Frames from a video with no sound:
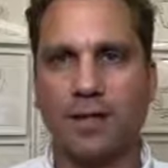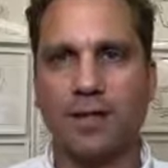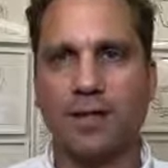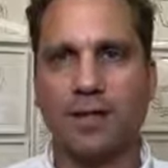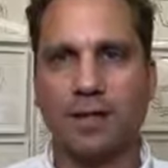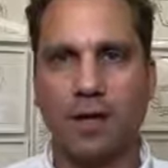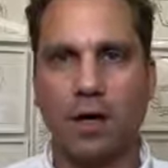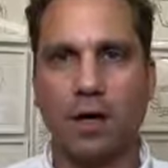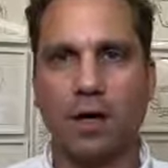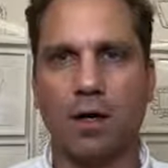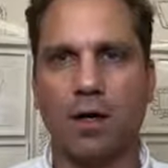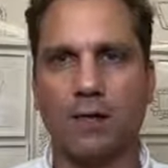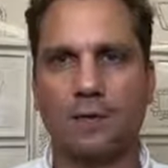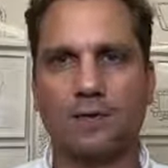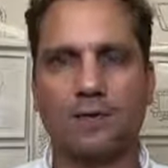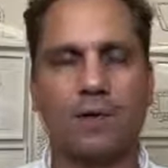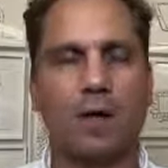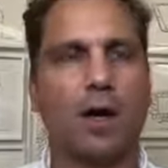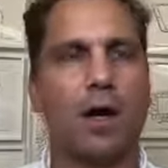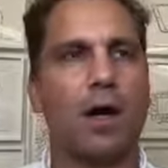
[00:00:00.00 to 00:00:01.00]

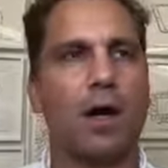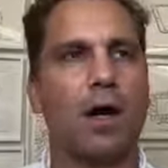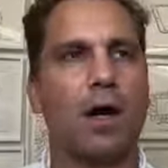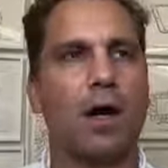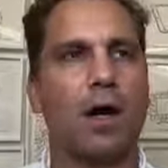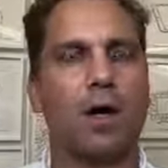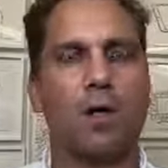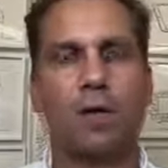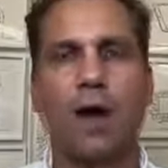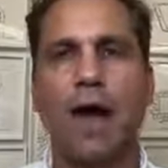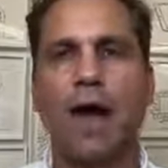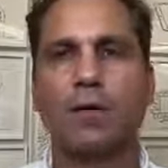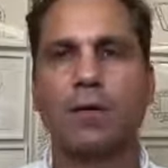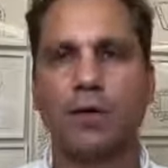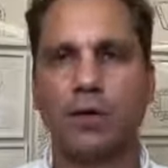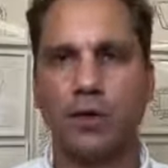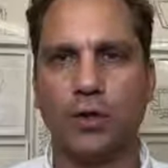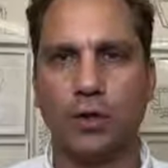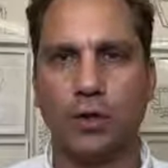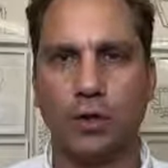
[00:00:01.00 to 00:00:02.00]
itself around
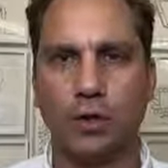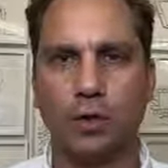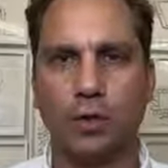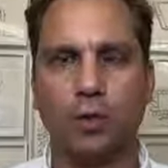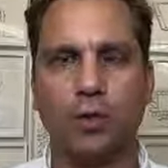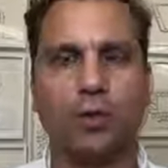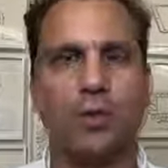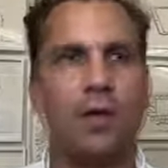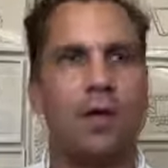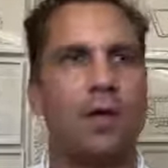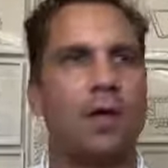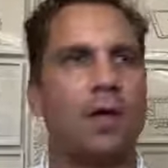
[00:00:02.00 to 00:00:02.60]
Zoom,